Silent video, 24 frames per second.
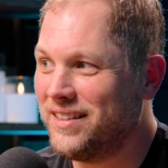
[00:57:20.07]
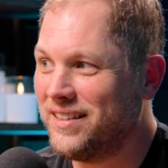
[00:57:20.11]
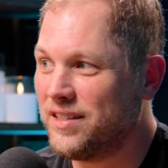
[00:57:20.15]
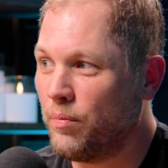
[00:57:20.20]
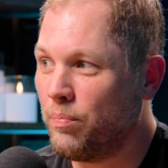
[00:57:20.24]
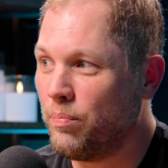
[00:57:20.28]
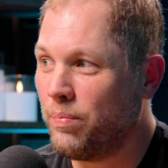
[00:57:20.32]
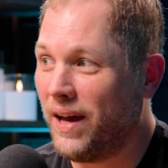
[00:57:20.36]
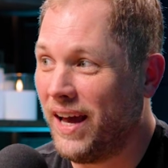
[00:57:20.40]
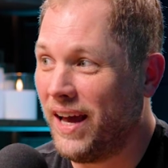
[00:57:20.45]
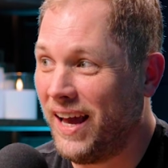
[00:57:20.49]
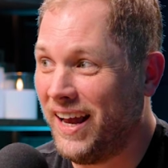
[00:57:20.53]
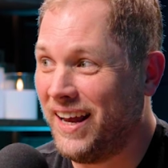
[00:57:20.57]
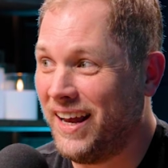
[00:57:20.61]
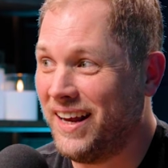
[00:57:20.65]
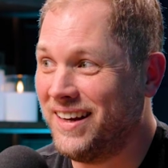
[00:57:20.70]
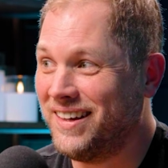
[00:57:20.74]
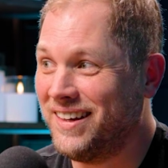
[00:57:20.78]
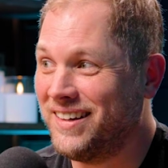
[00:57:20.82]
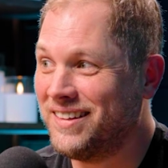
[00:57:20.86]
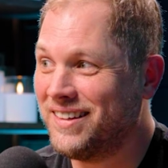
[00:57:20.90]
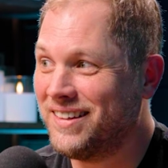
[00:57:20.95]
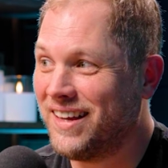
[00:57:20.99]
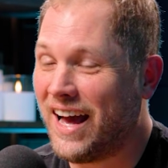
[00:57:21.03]
It's a
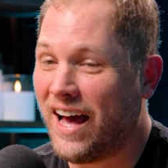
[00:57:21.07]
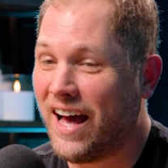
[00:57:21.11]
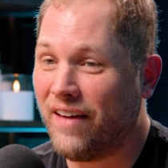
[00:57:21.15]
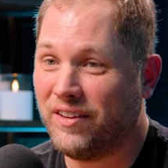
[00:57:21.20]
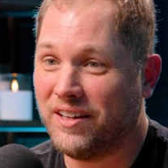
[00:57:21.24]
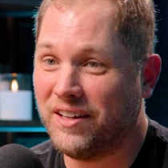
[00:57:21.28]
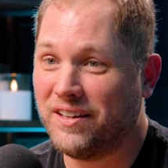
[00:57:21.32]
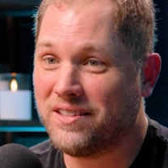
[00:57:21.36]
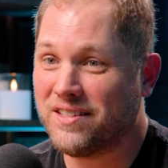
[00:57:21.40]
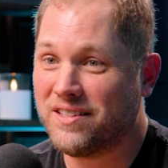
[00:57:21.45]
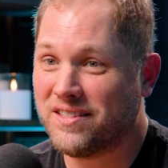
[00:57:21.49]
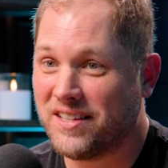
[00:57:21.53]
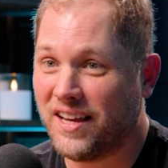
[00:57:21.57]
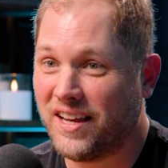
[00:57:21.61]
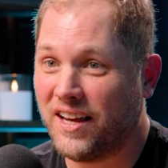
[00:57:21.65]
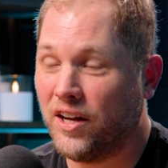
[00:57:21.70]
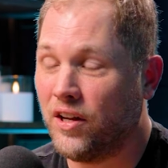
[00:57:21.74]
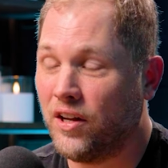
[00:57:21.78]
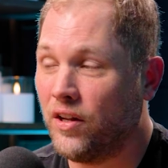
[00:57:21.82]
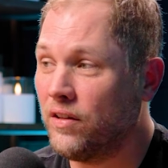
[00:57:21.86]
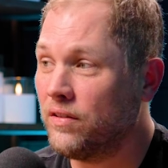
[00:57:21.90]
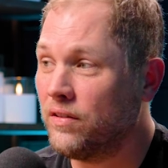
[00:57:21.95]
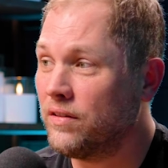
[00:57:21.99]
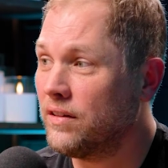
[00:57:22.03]
pain having yeah. to
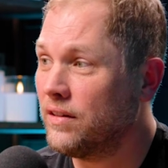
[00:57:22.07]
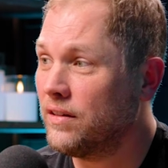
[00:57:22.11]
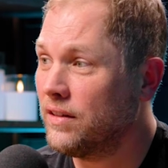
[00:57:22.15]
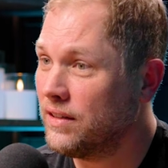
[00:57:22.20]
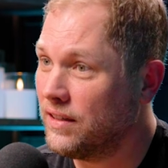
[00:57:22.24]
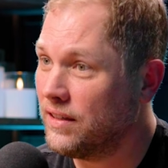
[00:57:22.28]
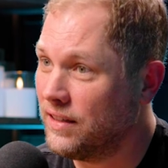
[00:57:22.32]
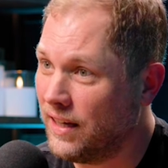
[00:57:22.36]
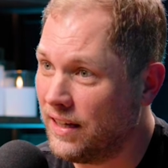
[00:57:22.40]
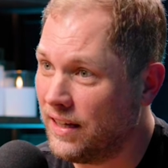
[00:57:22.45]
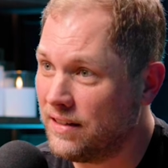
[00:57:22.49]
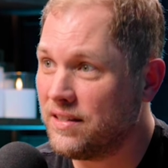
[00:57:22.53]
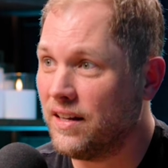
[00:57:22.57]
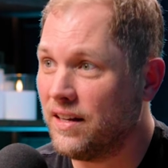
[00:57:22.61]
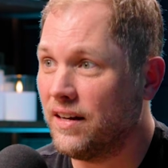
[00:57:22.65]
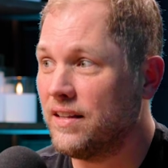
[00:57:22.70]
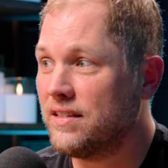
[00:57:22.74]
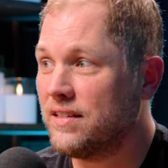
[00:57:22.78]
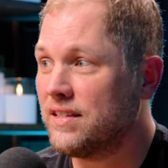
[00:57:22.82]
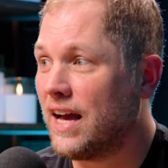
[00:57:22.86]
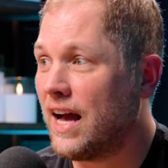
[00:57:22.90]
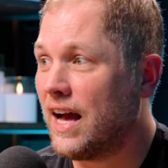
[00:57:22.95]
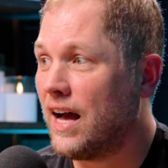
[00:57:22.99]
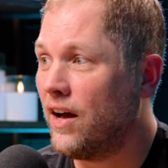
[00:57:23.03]
sell, get
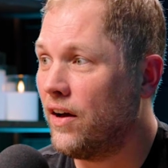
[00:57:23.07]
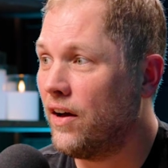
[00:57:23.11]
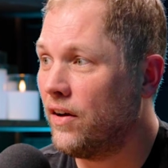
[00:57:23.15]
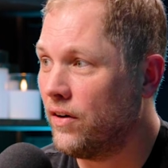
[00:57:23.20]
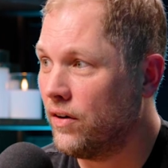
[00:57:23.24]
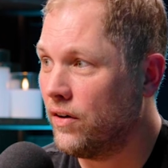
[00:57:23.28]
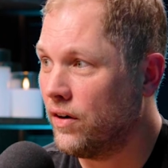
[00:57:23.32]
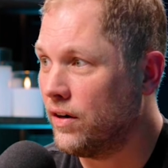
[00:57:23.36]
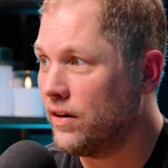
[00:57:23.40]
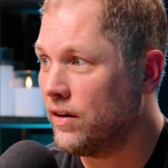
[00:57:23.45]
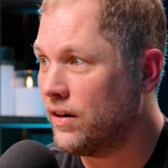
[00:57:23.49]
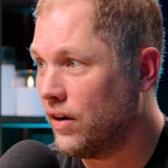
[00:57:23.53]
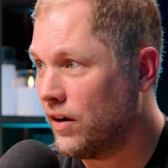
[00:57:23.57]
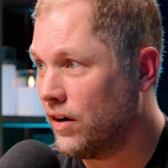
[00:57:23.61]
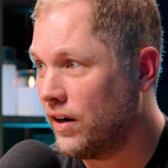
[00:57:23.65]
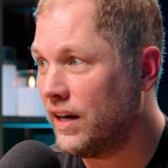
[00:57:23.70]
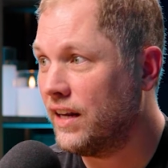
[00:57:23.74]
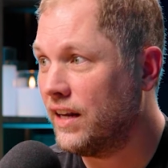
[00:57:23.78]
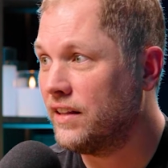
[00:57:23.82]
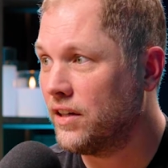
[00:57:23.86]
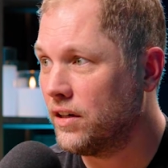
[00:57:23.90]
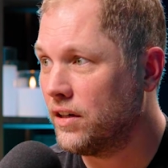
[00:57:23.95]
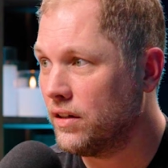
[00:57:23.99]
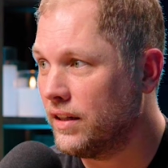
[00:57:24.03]
tenants out or or
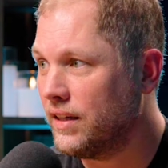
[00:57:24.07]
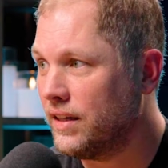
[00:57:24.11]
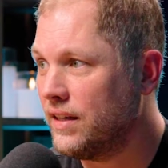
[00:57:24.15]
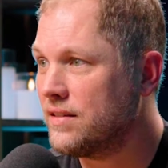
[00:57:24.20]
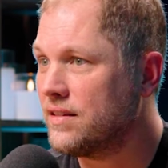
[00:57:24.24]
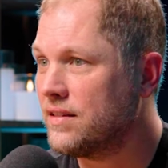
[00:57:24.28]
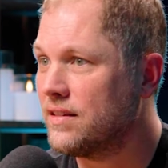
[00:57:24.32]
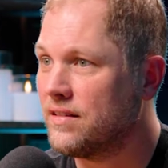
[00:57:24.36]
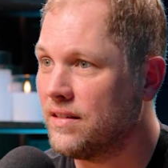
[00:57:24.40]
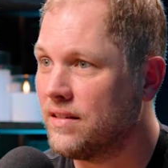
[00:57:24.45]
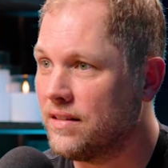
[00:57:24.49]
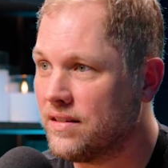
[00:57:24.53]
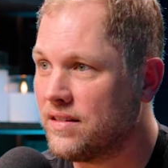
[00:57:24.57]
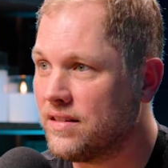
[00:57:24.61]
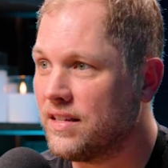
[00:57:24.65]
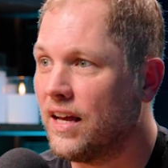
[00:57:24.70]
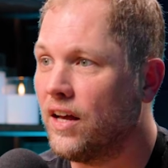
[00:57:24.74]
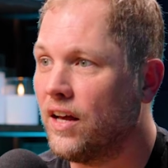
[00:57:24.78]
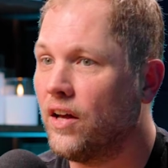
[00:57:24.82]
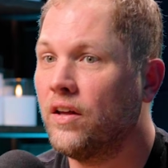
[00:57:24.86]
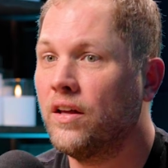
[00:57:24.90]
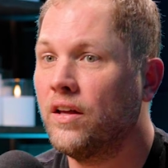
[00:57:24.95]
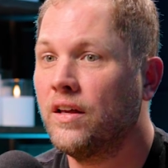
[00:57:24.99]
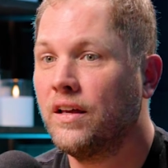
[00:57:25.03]
in their leases and
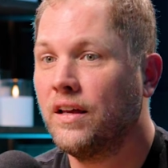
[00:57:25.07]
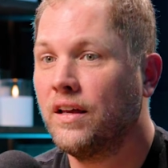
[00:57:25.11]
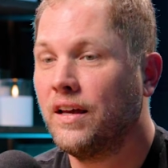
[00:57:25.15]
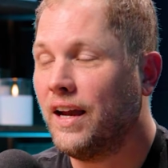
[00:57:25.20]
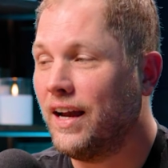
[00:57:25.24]
sell.